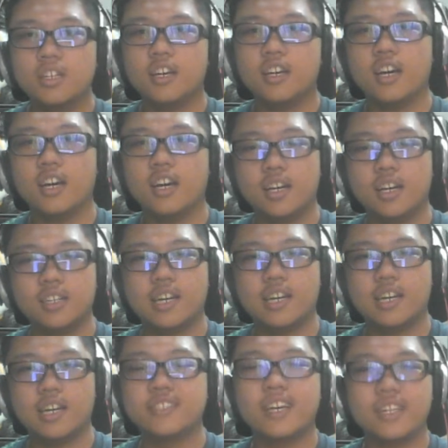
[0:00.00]

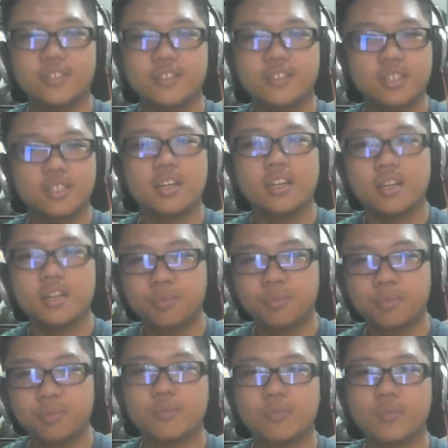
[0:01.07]
And yeah, a lot of
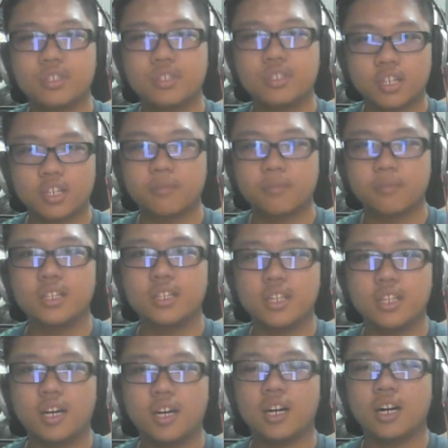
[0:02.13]
people were talking about
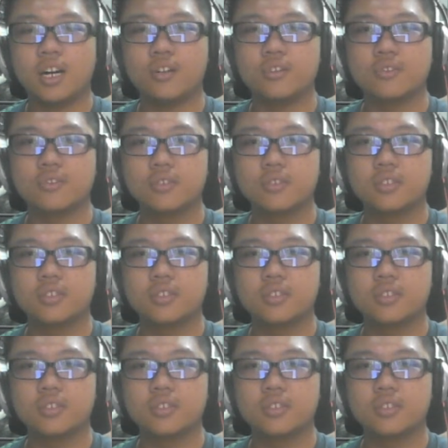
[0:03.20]
how